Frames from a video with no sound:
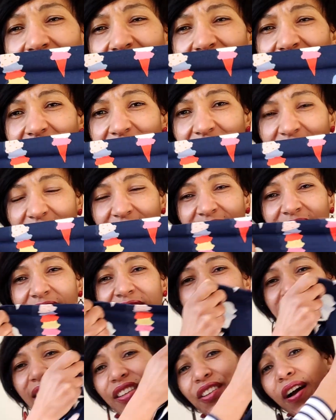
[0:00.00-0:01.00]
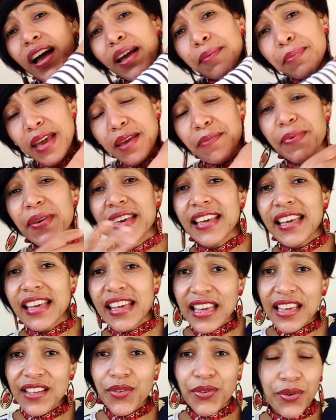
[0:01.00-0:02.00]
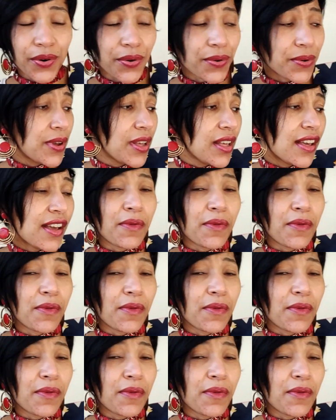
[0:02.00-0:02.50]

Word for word: Oh, you know, I may be keto,